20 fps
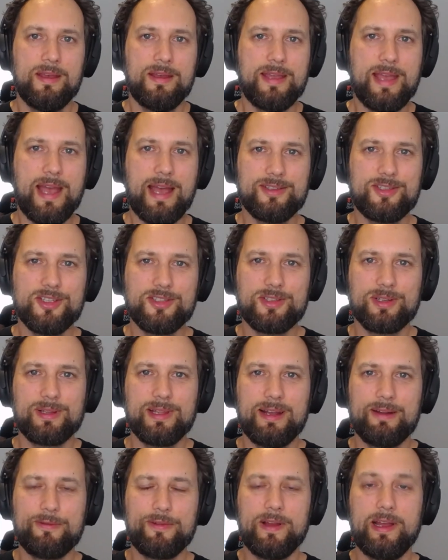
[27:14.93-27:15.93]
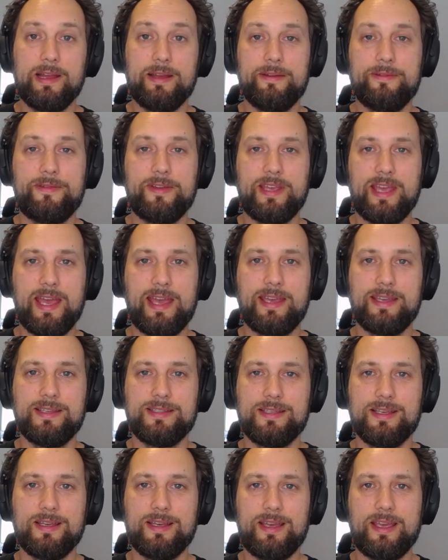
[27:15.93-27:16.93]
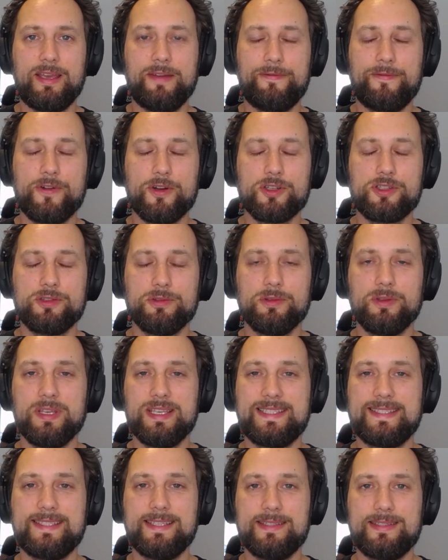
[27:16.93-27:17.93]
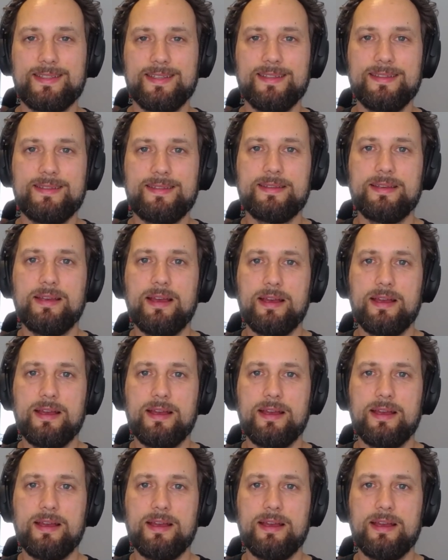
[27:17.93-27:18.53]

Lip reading: Yeah, and just to clarify, a VA is a virtual assistant.